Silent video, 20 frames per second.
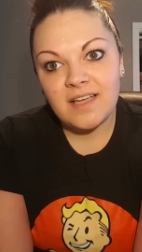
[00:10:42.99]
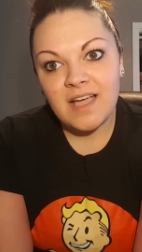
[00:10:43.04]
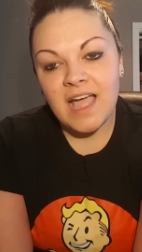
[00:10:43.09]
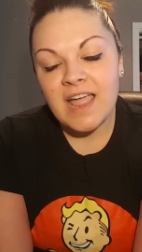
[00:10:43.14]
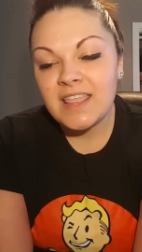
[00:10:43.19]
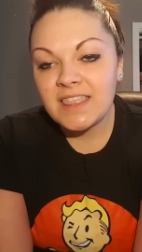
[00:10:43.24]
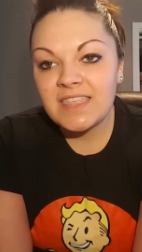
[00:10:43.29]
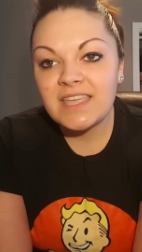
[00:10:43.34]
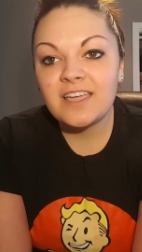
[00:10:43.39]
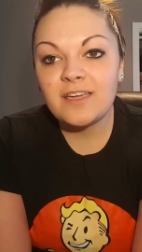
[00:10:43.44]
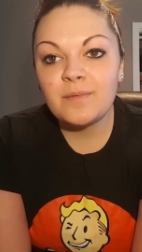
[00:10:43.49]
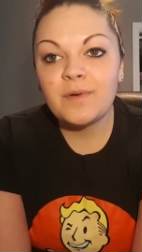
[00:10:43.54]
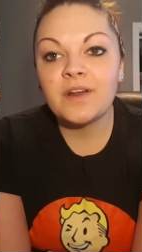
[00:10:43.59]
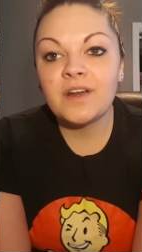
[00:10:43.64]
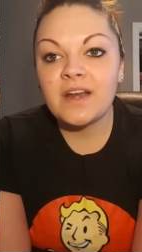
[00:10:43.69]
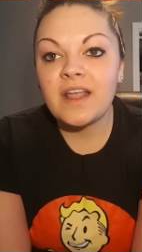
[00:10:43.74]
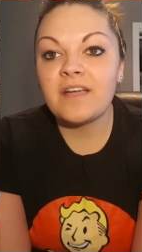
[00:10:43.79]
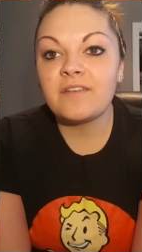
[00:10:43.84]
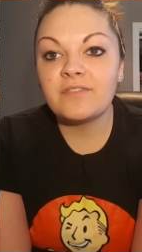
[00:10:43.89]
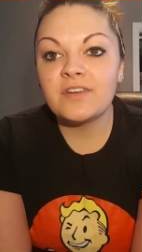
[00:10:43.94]
I think
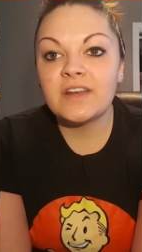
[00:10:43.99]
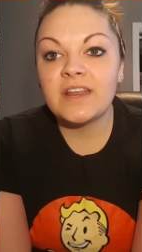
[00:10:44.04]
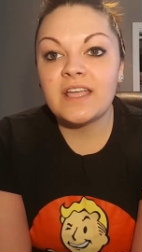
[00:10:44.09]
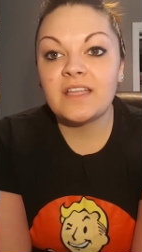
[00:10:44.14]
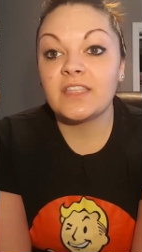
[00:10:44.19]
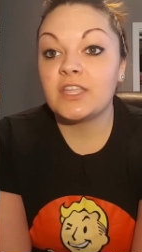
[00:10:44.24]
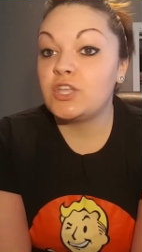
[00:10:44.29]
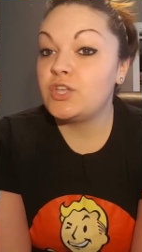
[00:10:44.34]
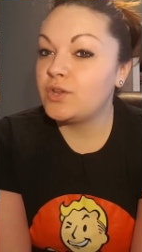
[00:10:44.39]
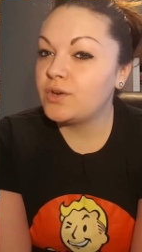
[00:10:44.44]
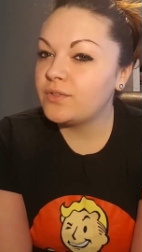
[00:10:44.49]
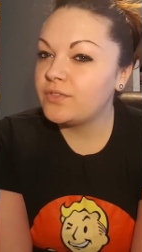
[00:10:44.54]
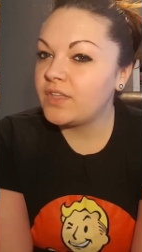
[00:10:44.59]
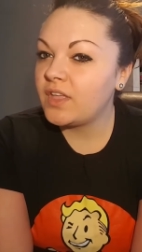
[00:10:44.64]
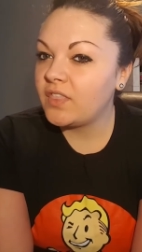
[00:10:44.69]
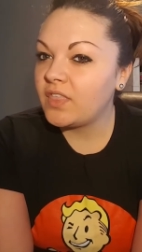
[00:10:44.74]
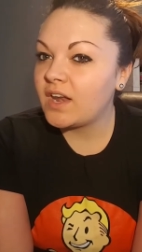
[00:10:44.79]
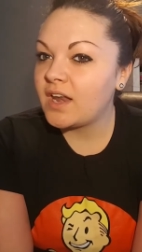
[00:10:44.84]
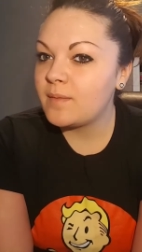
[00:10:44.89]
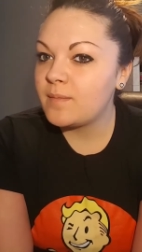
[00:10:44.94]
about it every day. Like, you don't
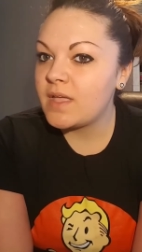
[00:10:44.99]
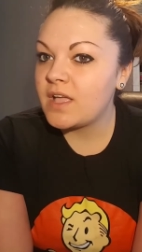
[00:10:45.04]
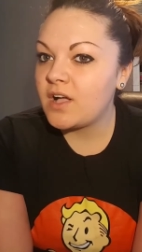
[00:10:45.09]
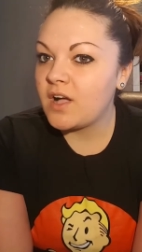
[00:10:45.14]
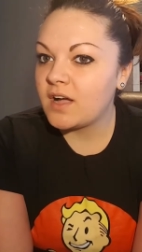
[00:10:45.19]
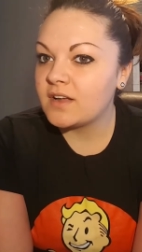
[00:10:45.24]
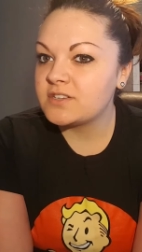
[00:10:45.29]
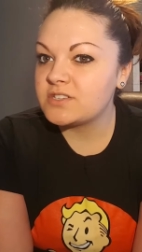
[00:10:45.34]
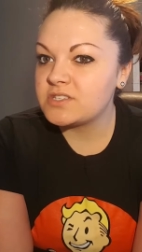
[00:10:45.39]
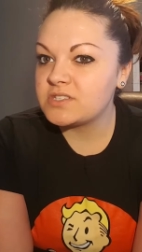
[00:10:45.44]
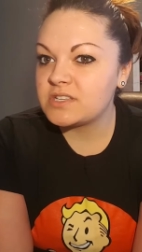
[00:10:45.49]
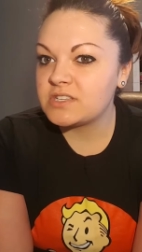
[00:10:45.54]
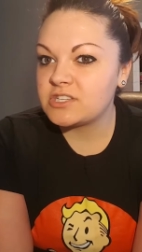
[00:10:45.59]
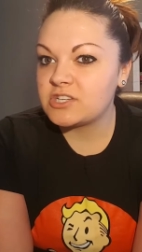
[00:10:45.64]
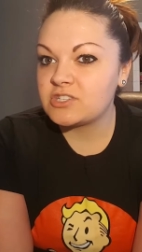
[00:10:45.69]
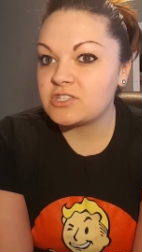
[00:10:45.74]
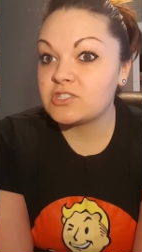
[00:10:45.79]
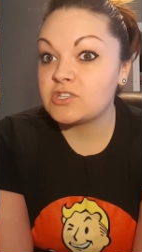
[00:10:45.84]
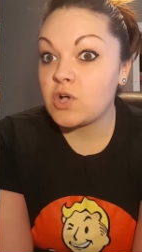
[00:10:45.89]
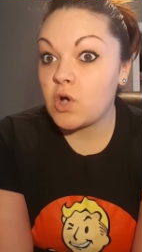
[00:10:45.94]
think that I make conscious
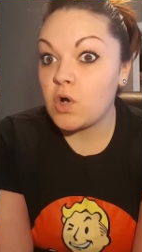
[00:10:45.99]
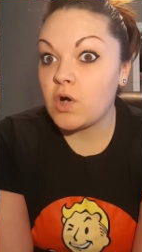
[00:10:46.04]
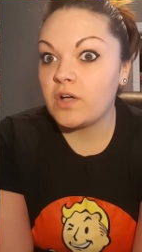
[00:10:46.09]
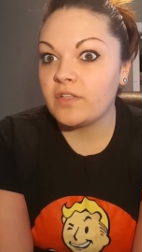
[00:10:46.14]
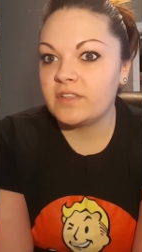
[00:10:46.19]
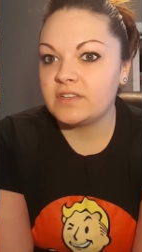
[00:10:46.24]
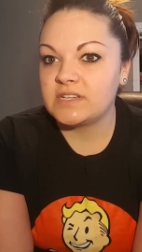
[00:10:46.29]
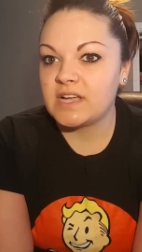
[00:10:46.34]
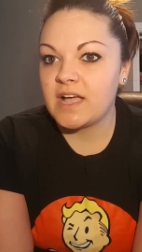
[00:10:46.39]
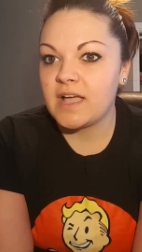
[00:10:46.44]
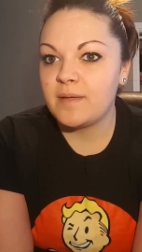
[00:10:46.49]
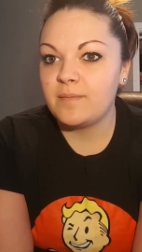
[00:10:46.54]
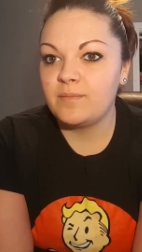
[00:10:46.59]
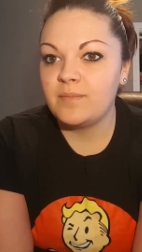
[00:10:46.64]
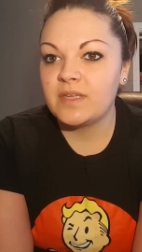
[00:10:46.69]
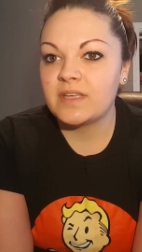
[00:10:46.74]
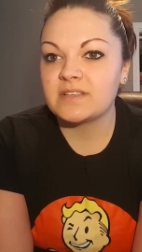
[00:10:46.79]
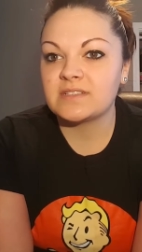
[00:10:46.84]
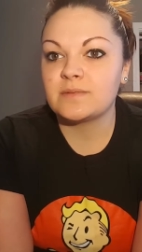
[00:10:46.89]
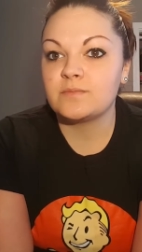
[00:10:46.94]
decisions all the time
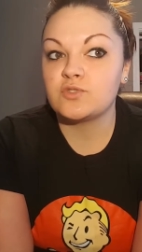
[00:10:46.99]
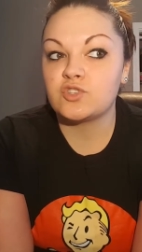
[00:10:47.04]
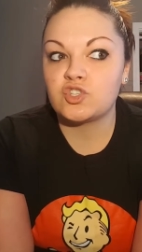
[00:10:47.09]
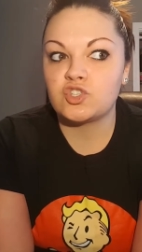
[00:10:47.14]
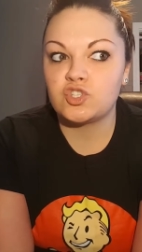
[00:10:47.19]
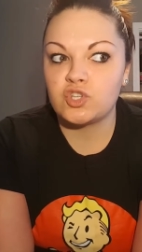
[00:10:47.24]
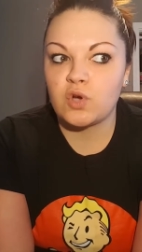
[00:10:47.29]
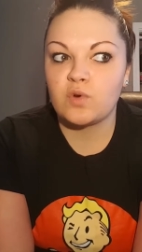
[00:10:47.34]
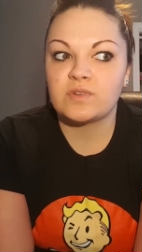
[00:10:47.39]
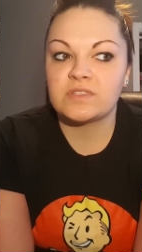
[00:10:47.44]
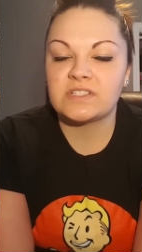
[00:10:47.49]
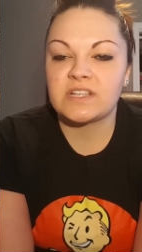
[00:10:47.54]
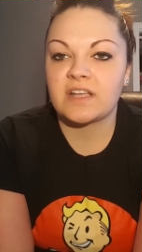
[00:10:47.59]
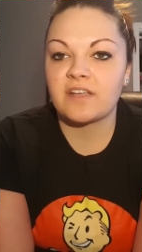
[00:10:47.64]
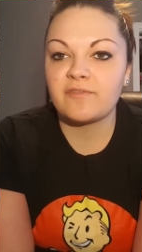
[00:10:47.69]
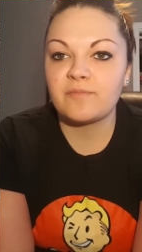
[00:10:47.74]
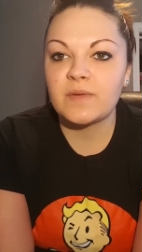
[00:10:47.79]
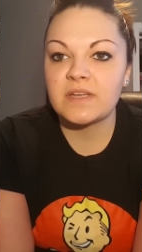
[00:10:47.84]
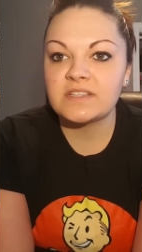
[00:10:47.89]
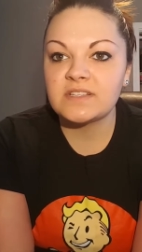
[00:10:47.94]
because I'm so sick
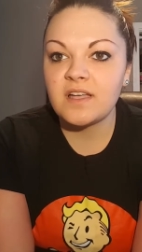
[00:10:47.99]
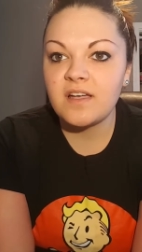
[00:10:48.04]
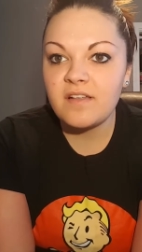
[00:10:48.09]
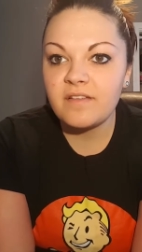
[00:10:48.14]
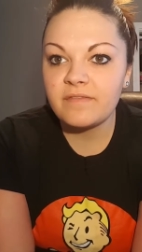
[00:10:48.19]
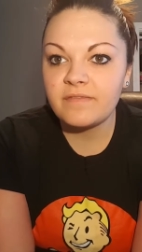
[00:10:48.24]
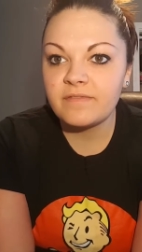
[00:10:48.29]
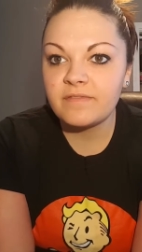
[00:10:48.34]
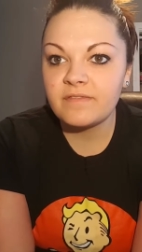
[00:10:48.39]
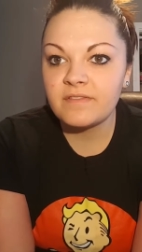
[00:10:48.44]
of myself?